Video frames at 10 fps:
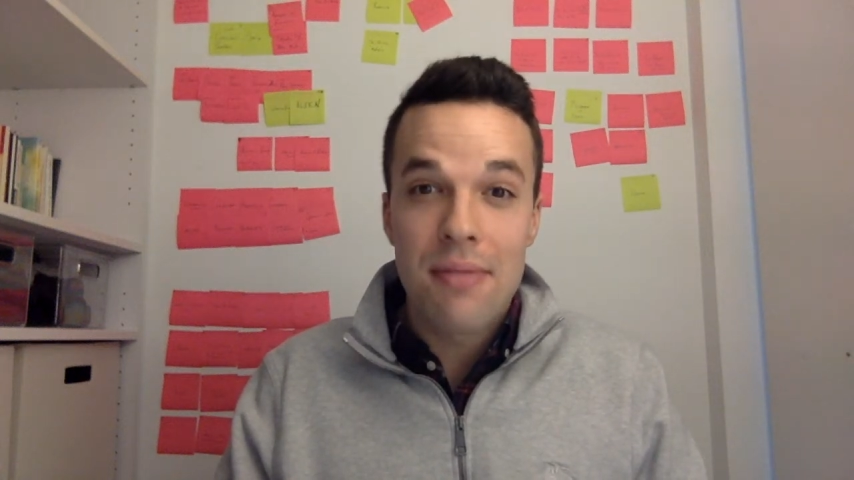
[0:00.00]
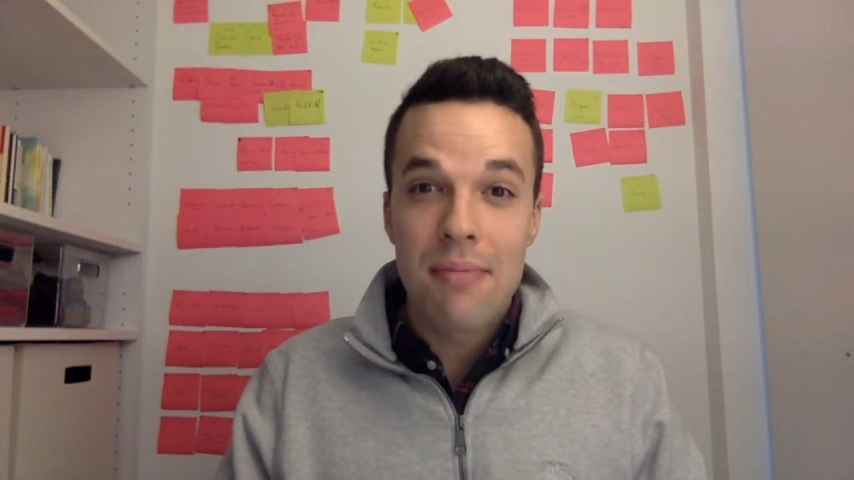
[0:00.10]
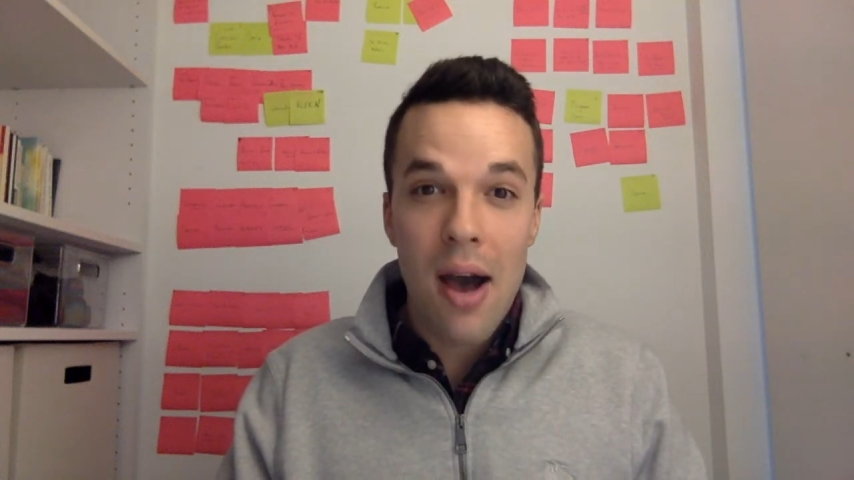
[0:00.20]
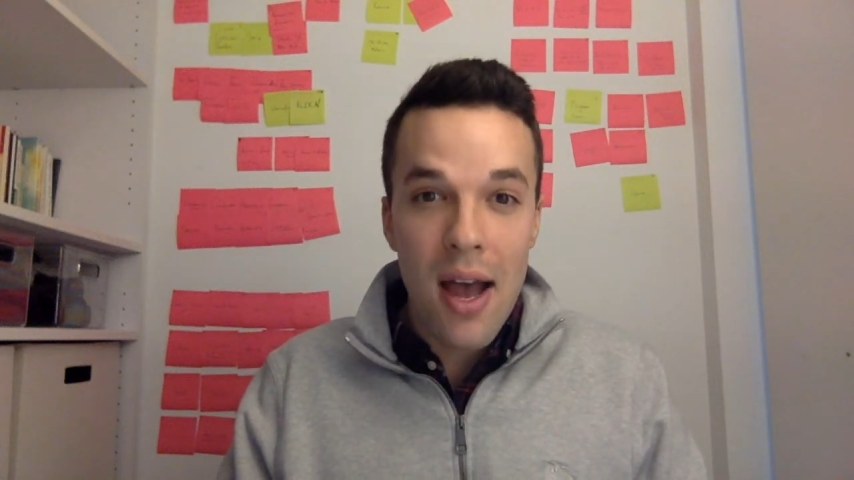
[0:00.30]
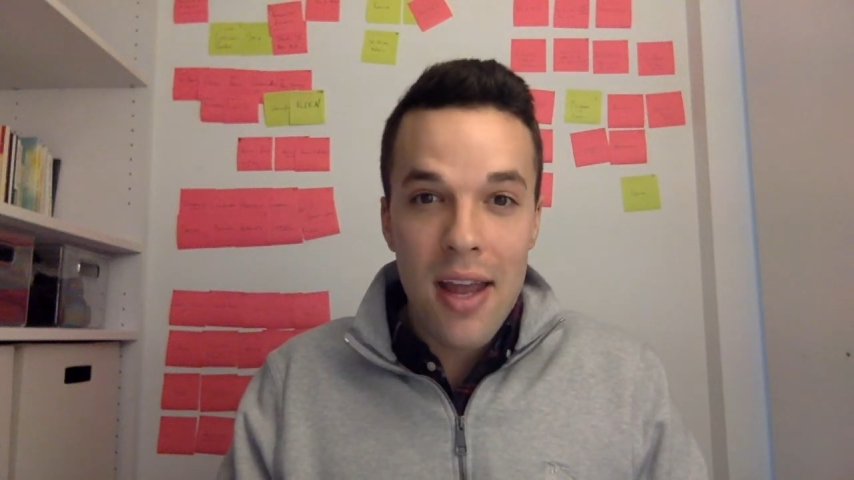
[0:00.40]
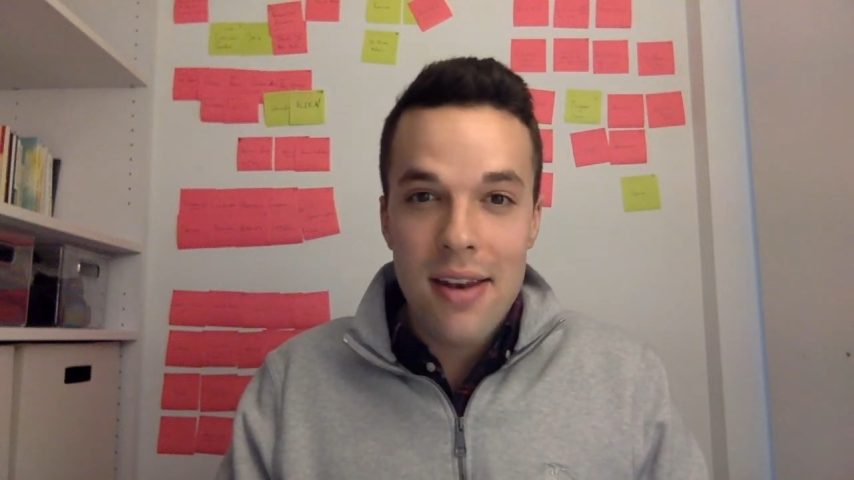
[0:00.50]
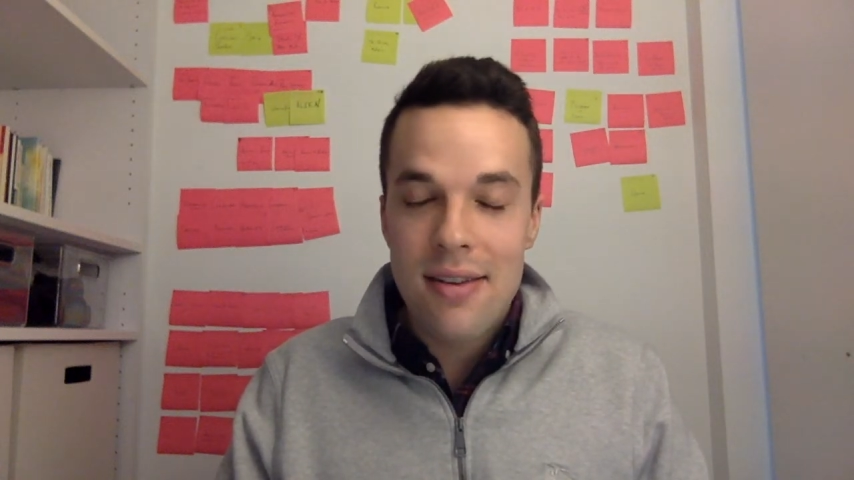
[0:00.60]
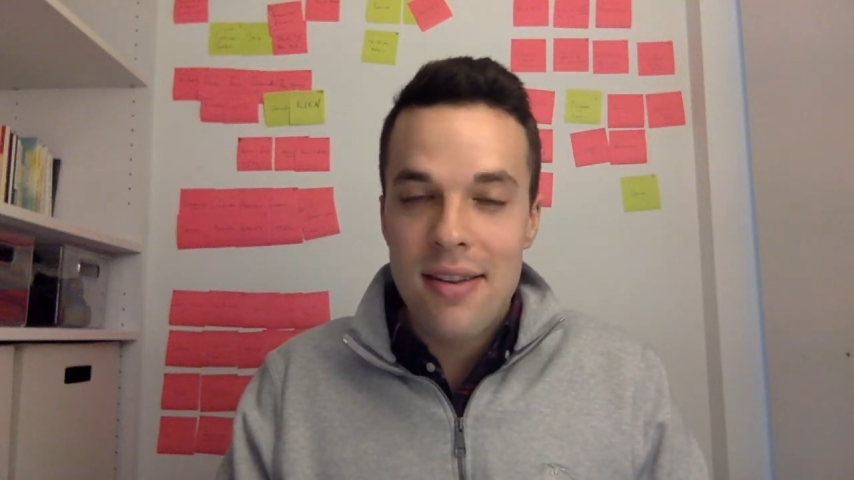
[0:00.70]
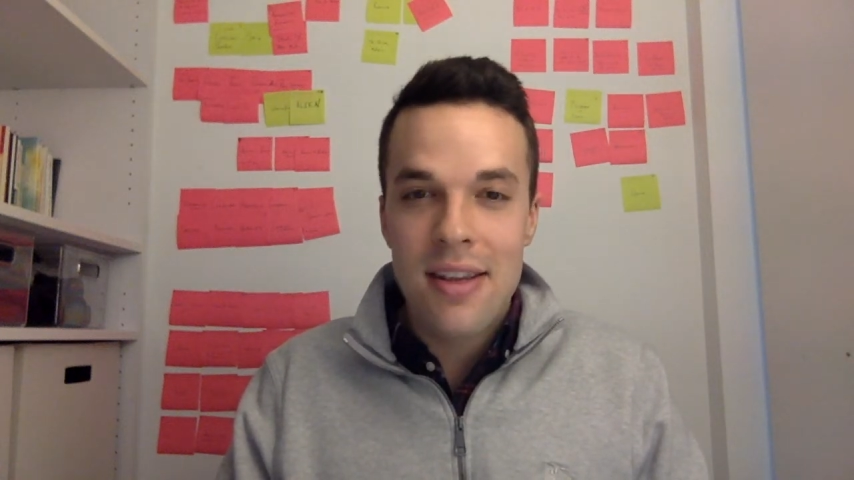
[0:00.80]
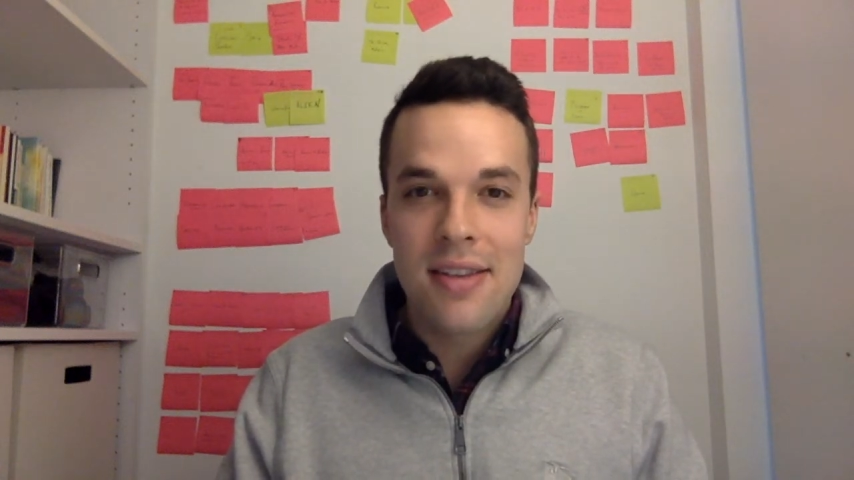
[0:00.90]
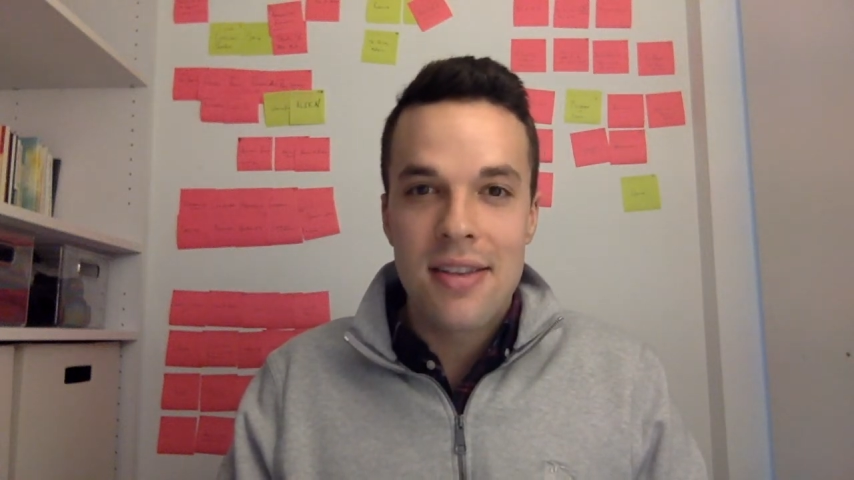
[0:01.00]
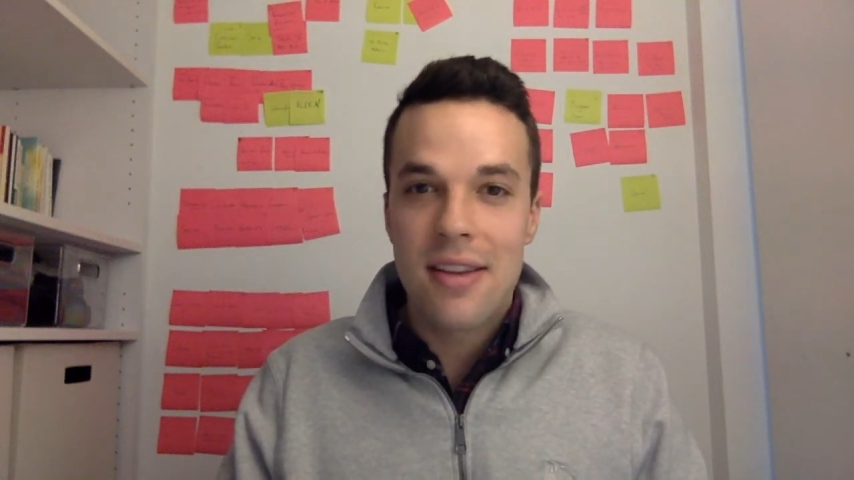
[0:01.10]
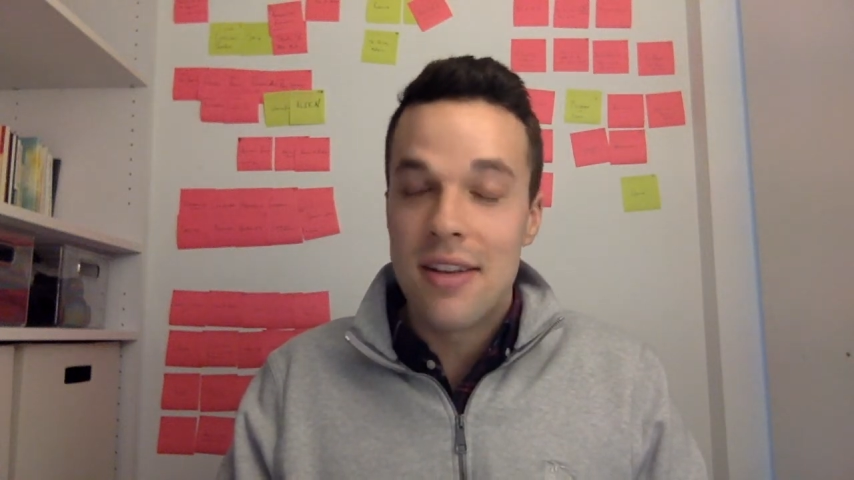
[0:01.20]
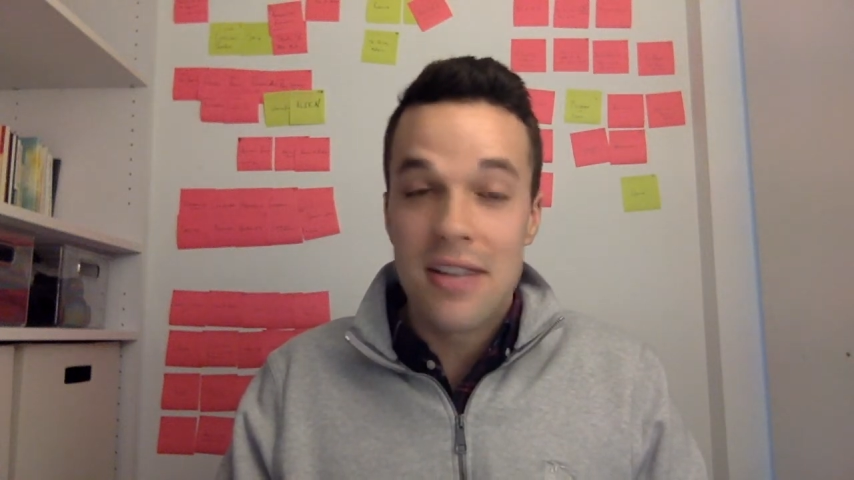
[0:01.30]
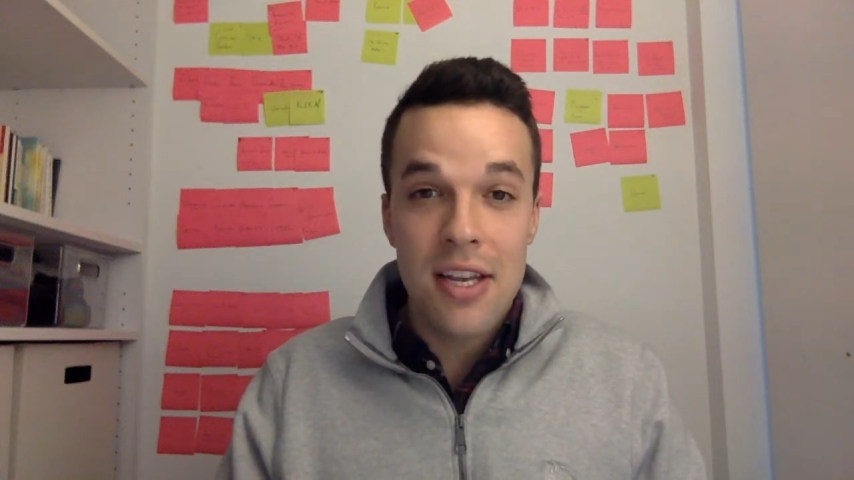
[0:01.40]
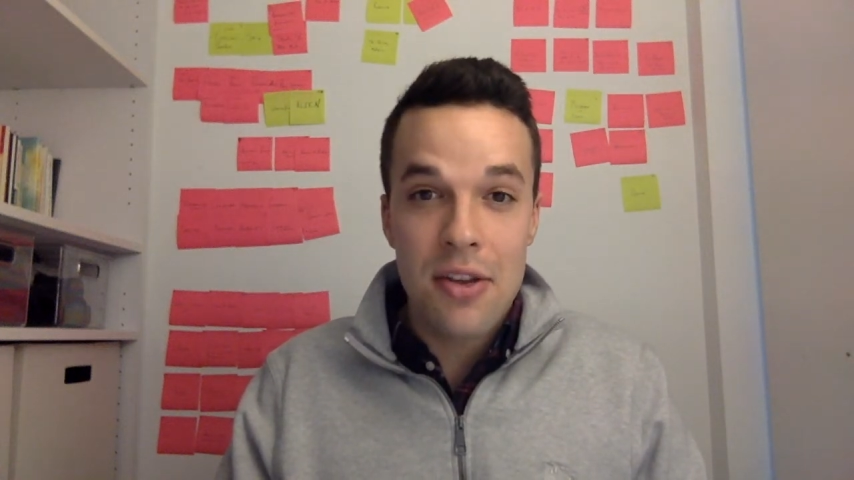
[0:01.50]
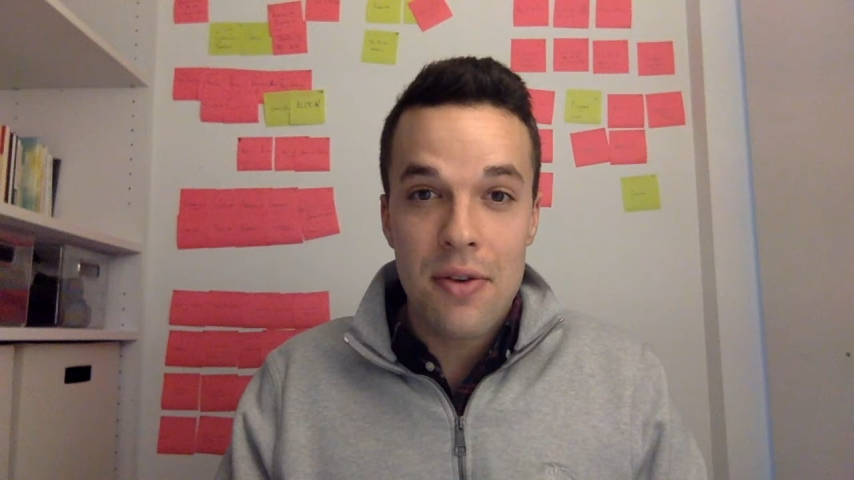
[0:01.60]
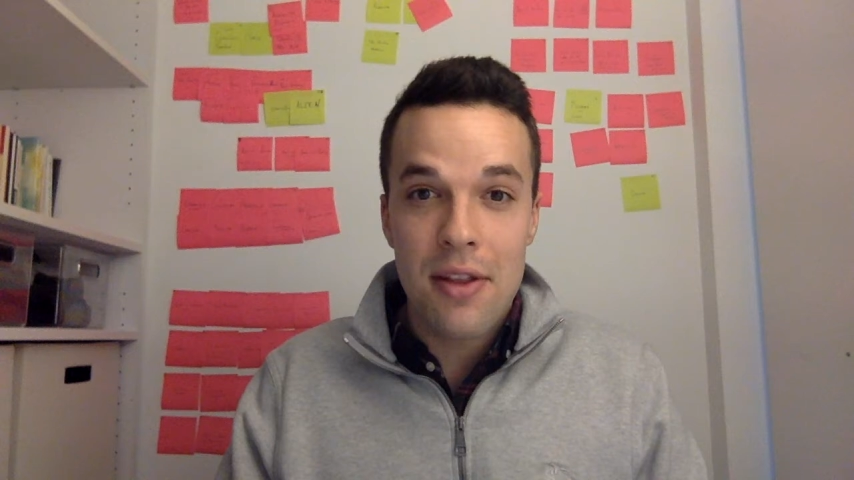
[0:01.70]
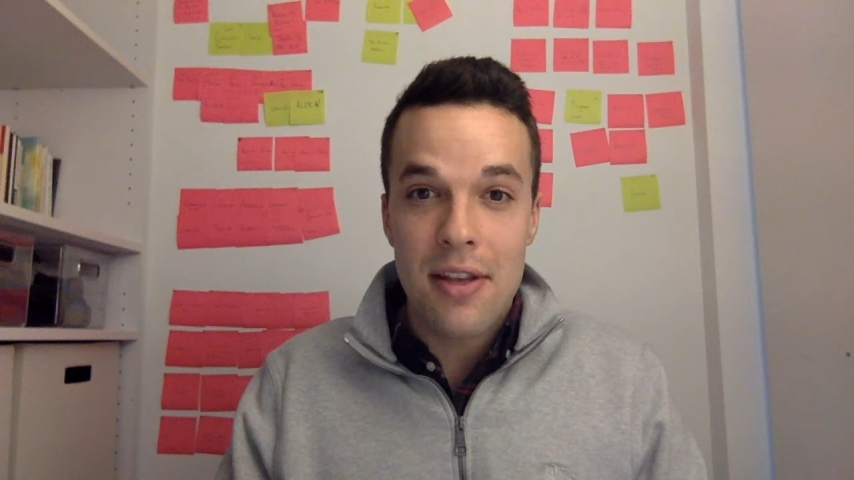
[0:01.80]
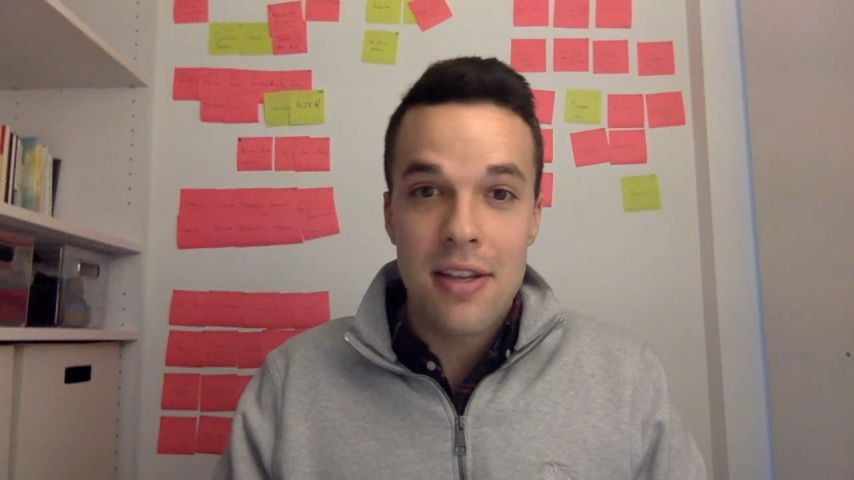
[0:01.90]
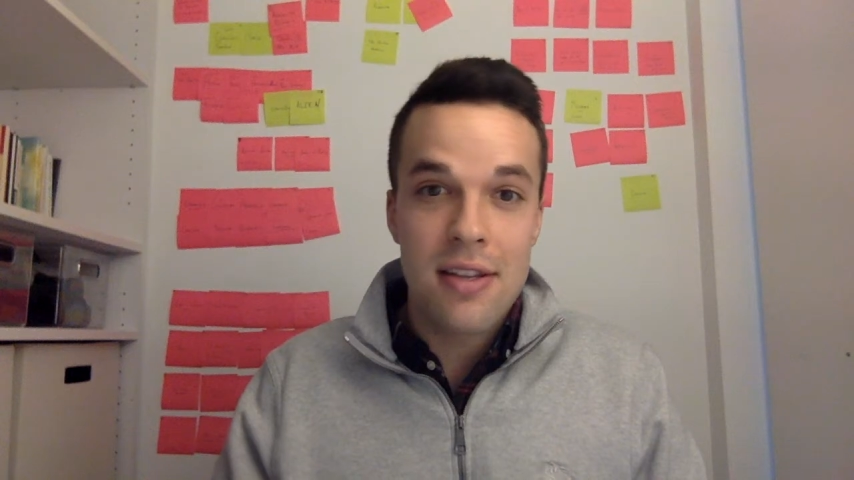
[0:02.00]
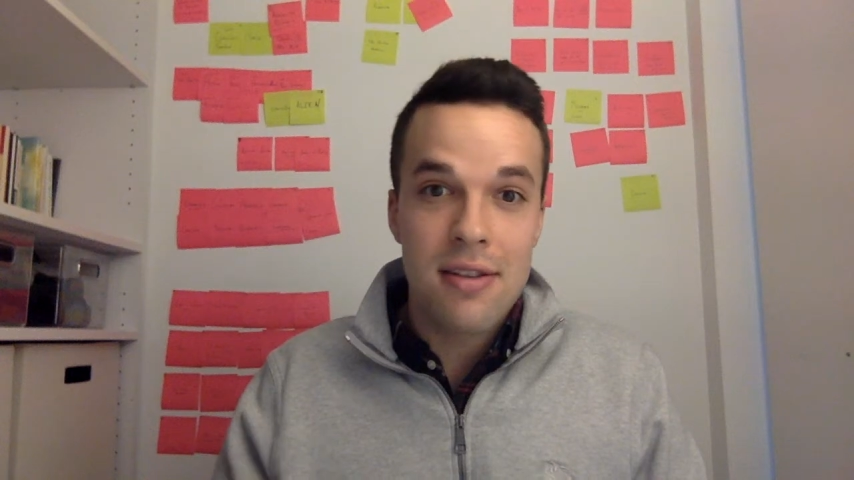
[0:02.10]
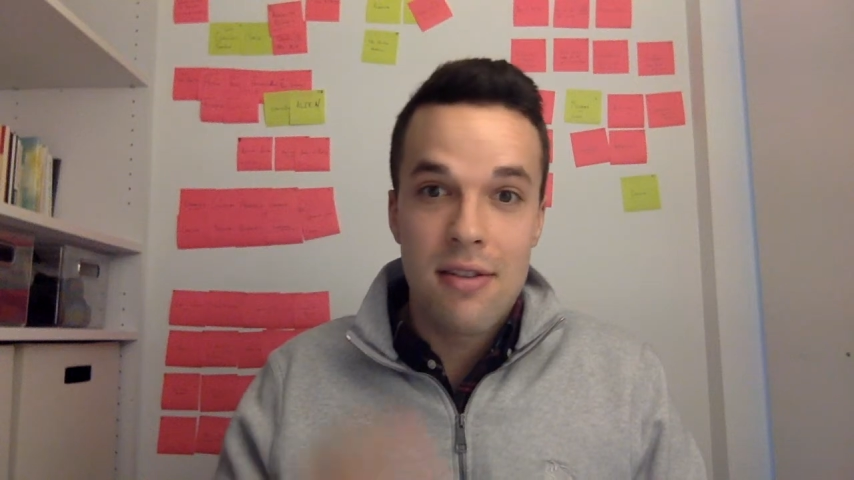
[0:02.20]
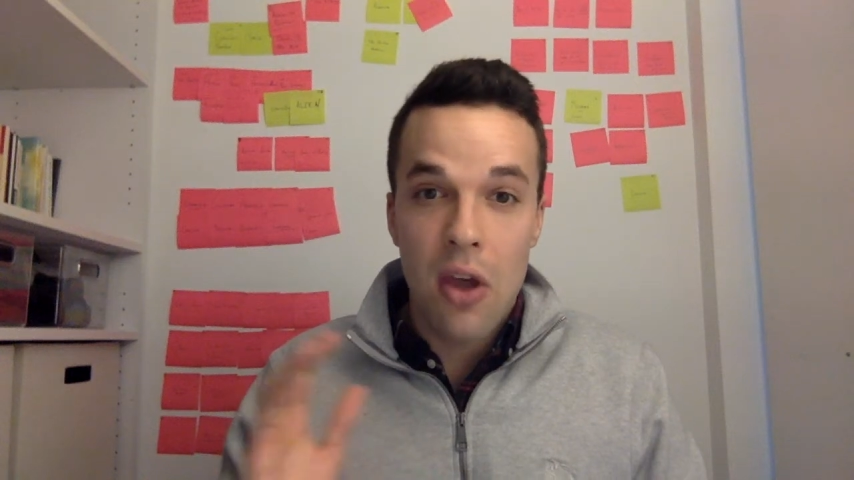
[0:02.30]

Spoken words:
mine is continually